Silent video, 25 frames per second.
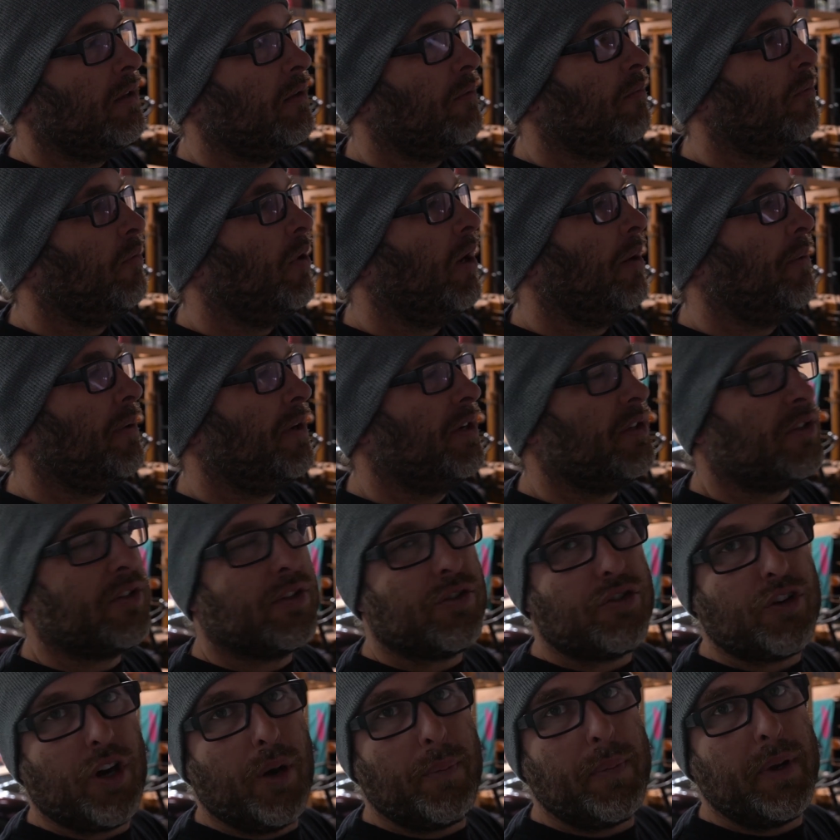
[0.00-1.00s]
Might be just a
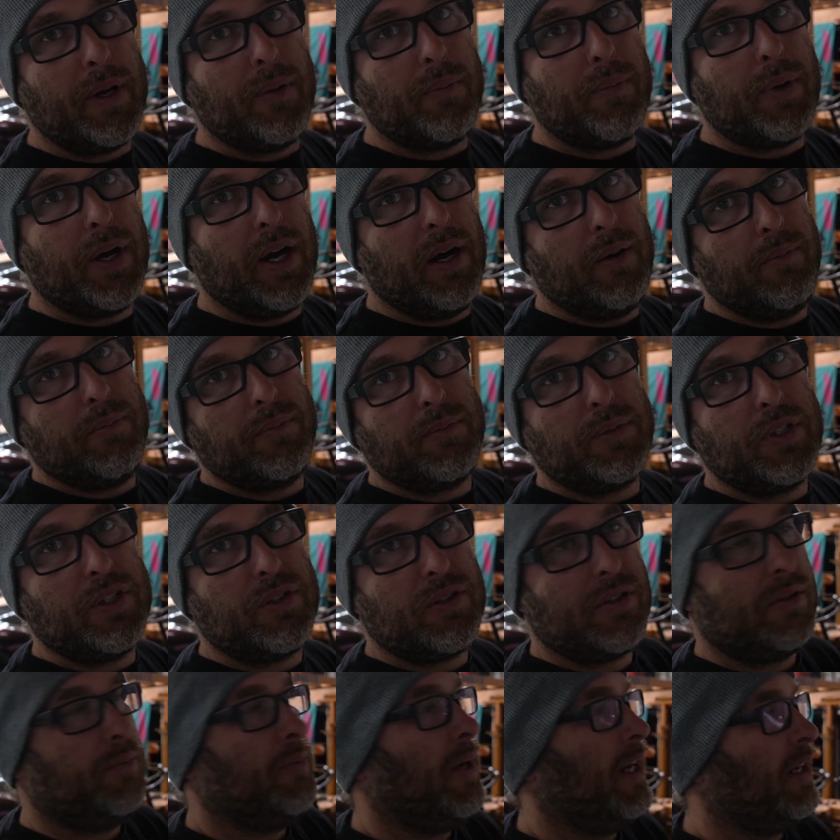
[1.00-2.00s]
drop-in pump,
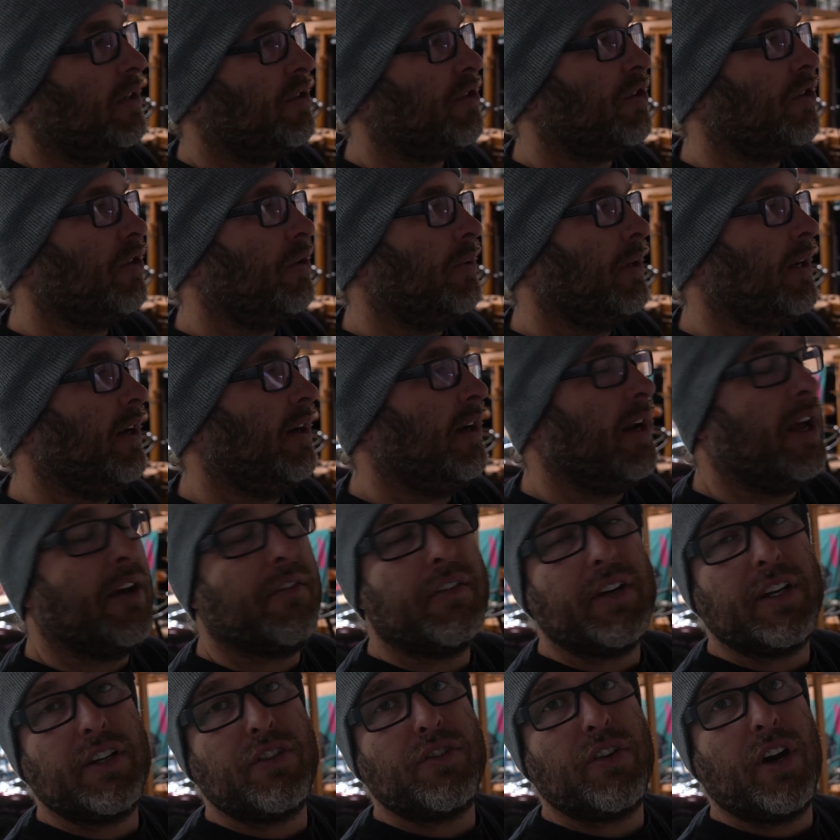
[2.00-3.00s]
just to make sure we don't have
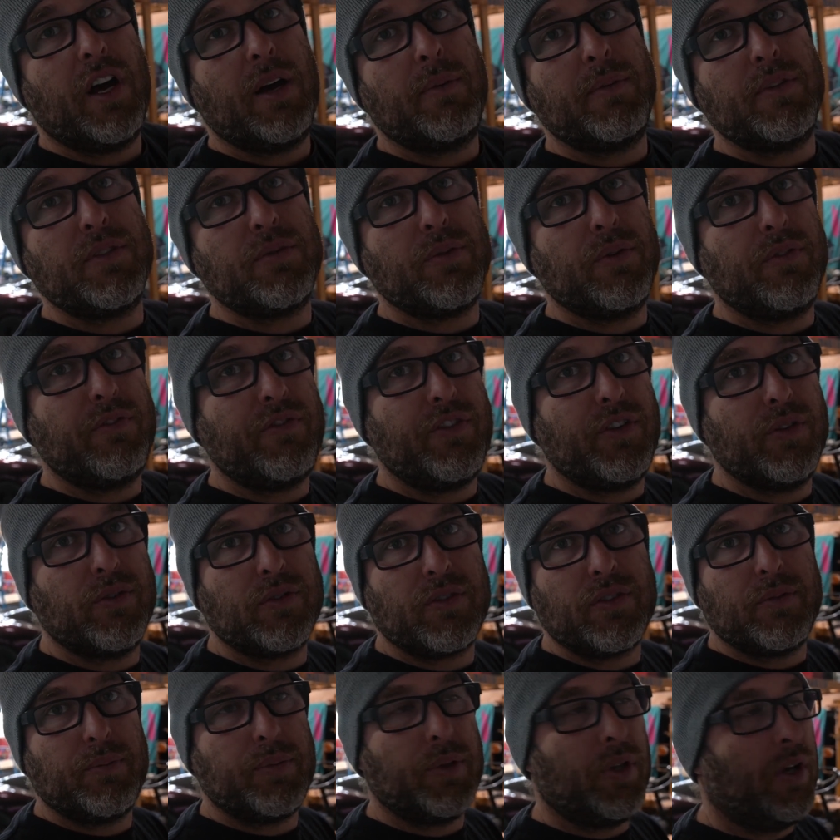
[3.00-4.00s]
any dramas with fuel
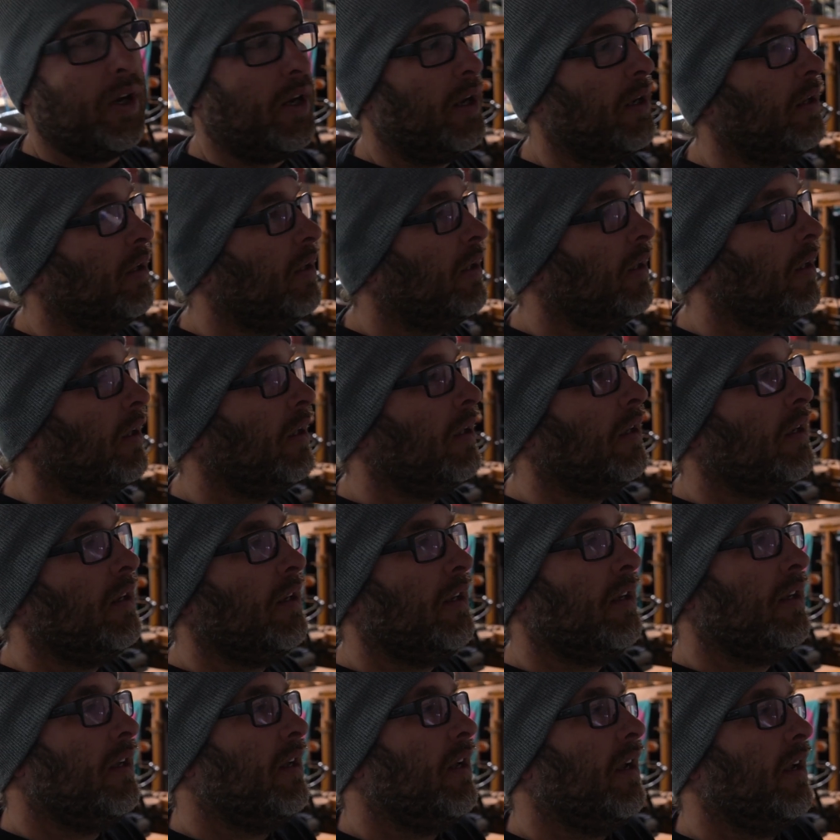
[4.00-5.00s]
supply.
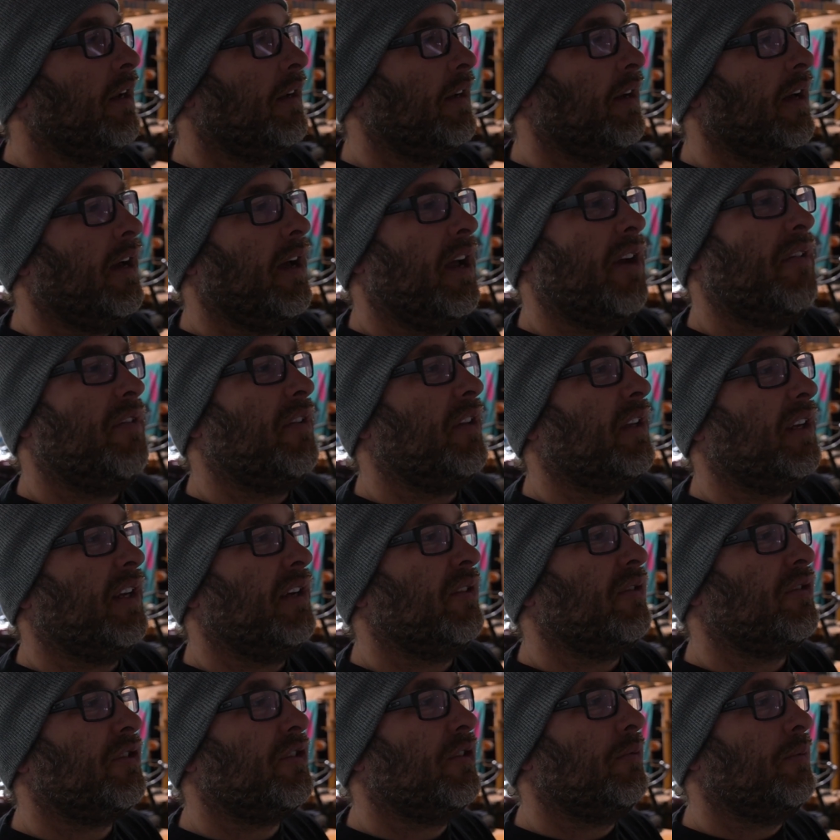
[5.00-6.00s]
And everything
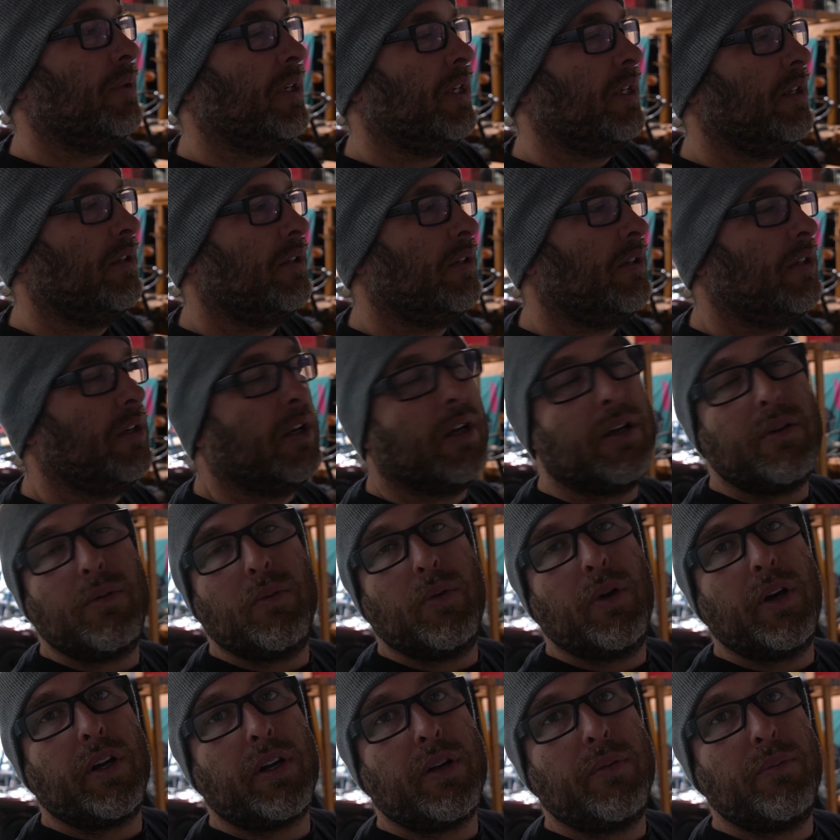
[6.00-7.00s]
else should be, you know,
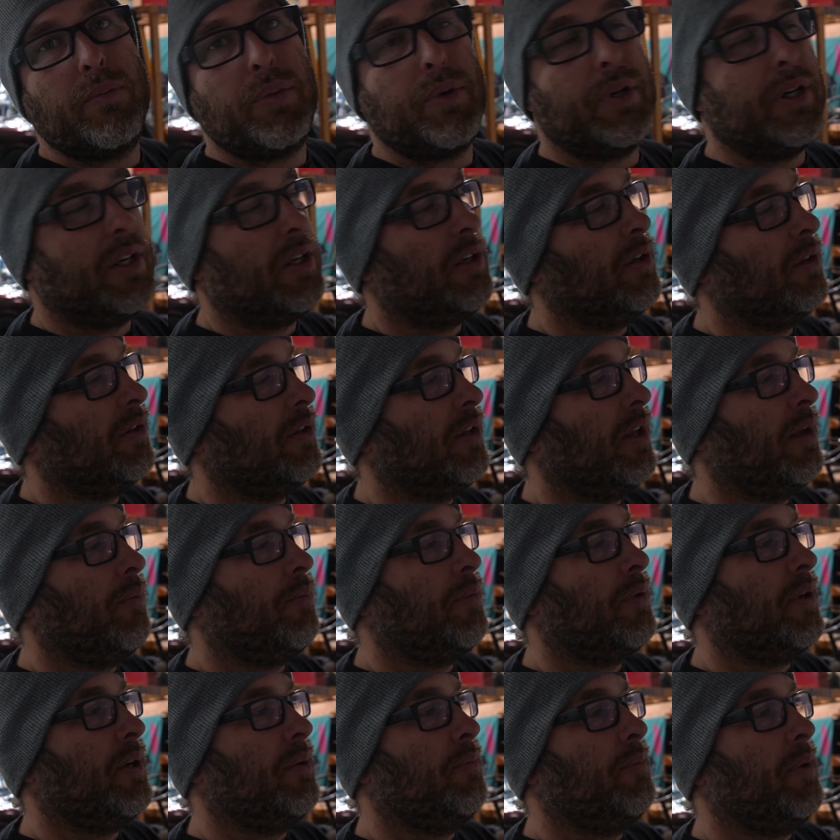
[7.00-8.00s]
working pretty good. They're
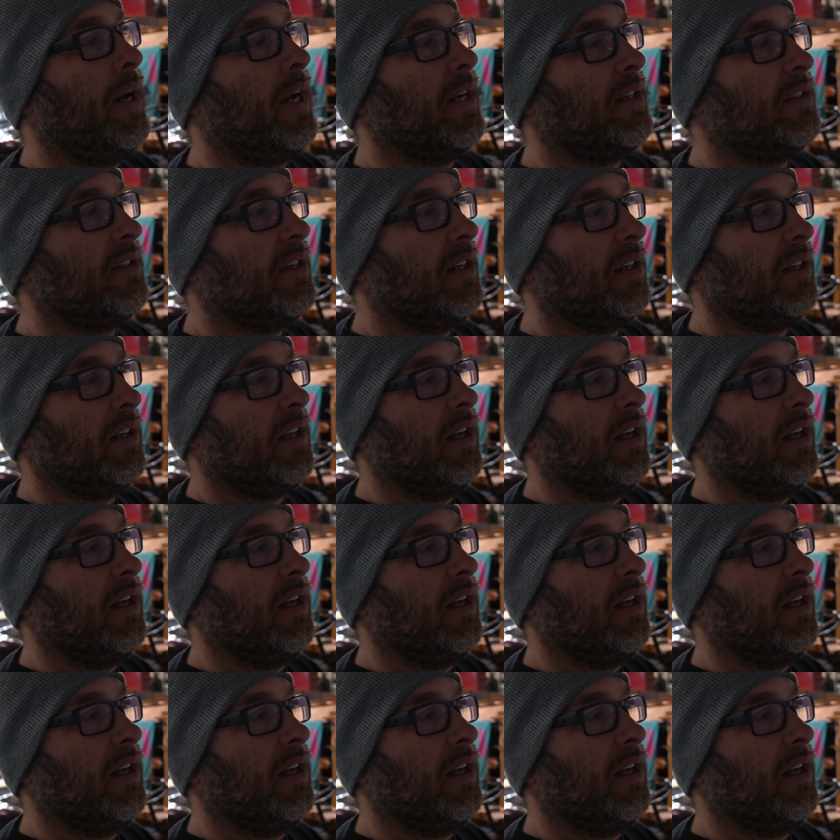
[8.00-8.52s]
pretty basic.